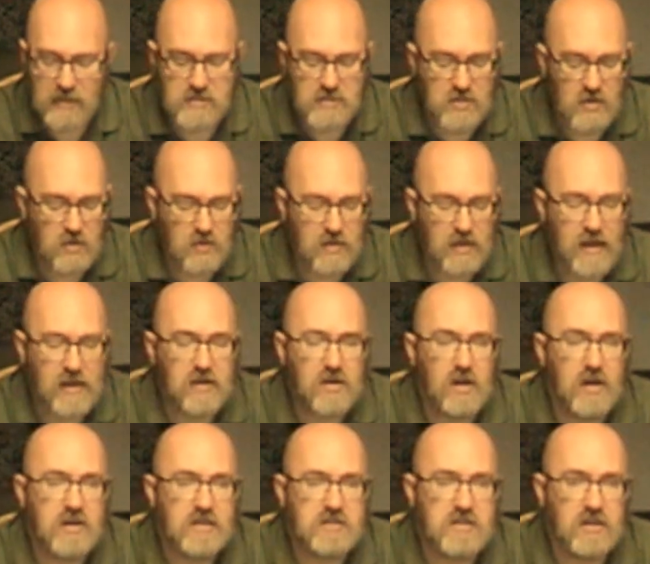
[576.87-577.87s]
And so that
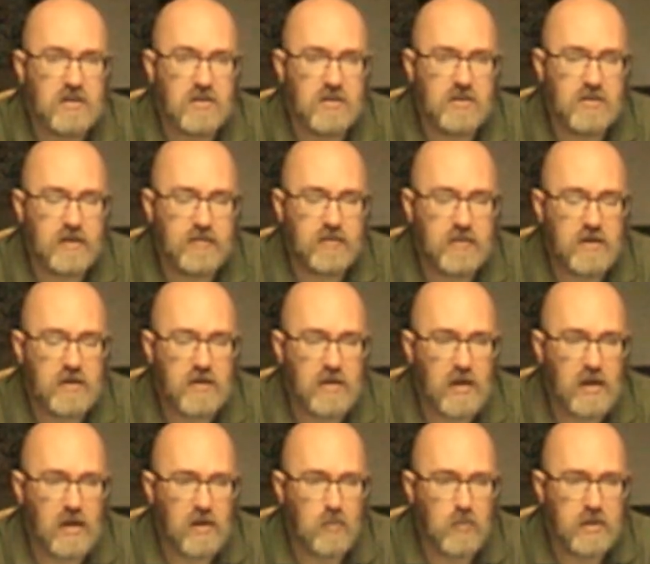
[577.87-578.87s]
card is a little
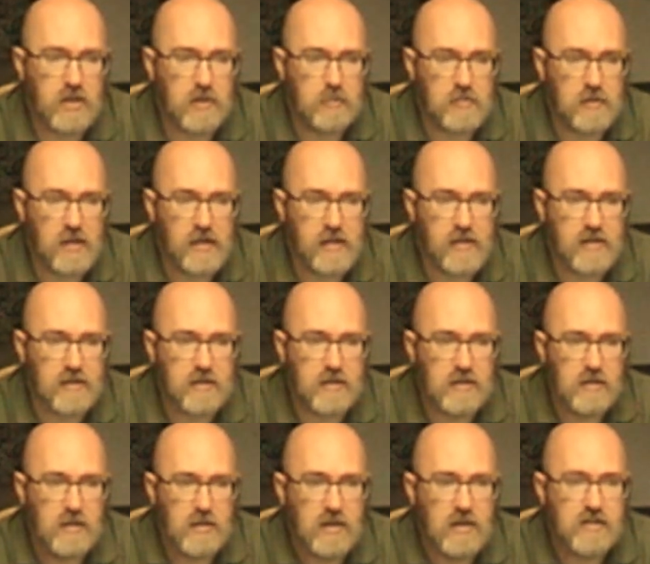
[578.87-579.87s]
different when you play
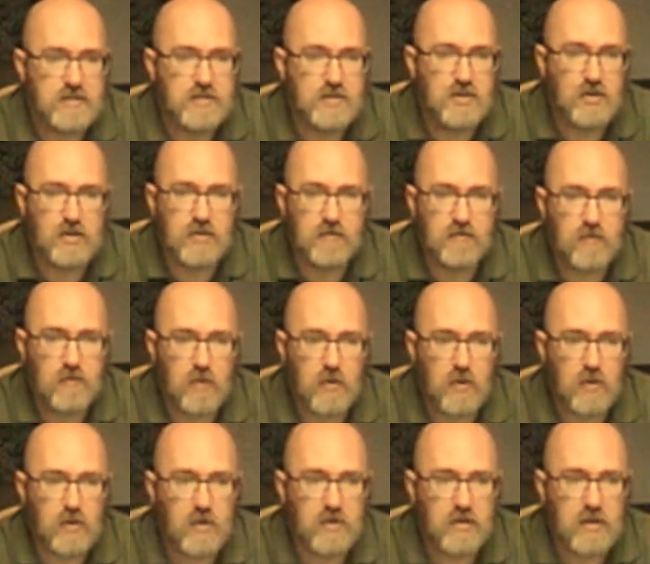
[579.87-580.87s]
it. It's good
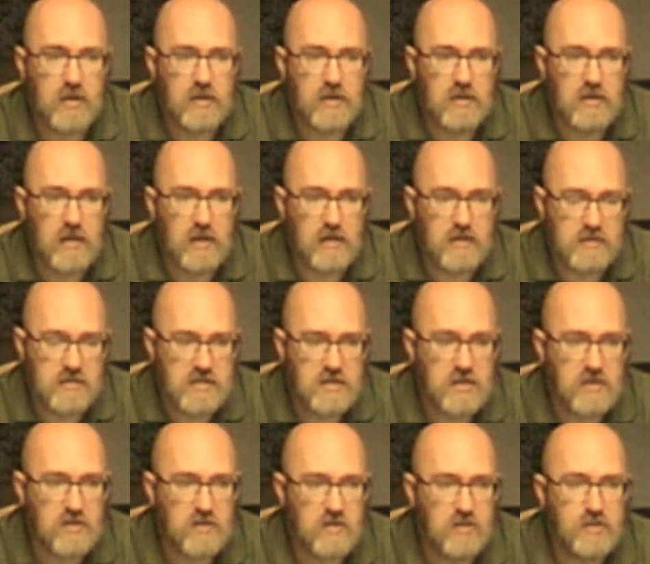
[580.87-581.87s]
for the
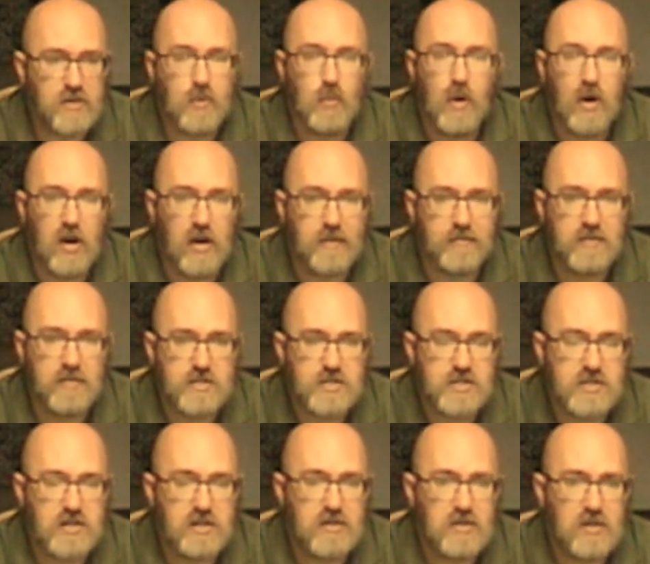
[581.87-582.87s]
until you
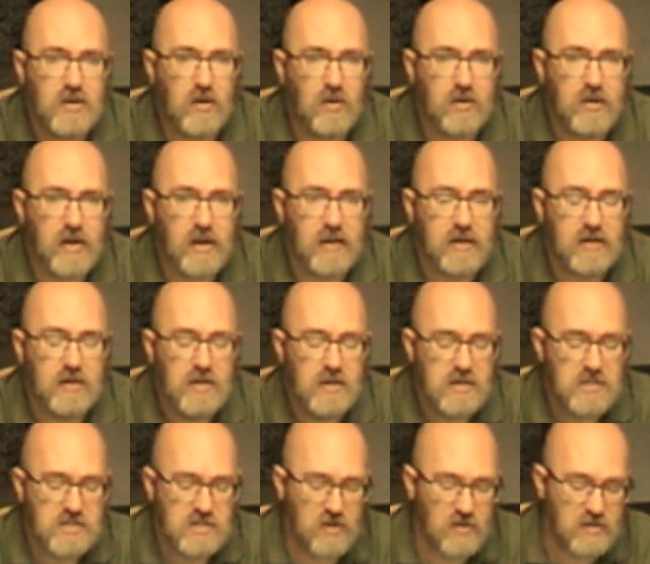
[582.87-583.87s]
harvest. Okay,
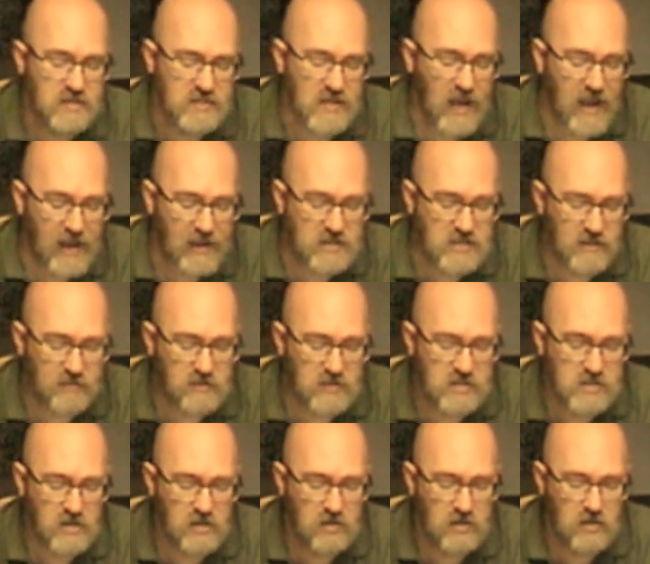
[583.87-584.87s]
so it's active
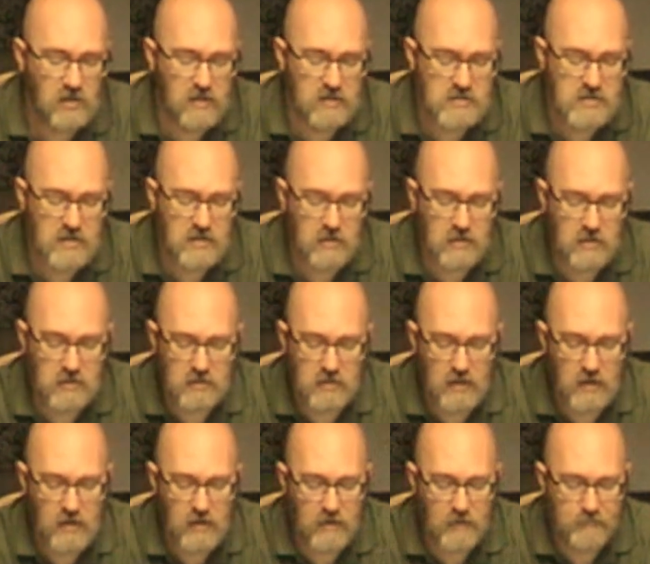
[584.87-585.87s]

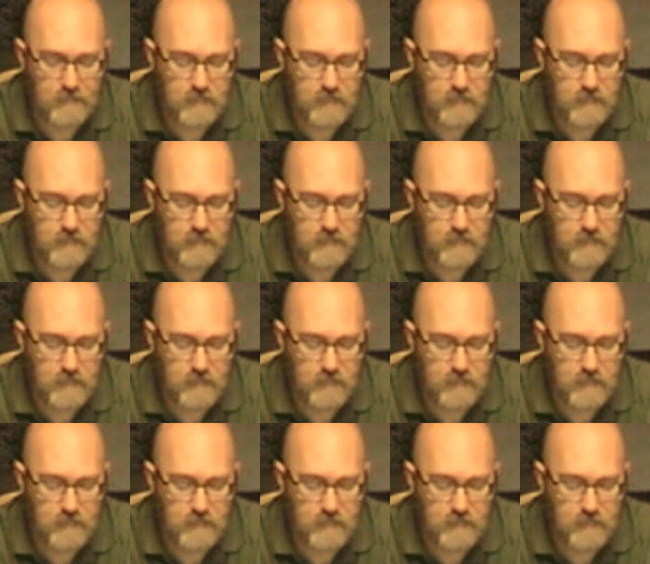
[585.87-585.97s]
until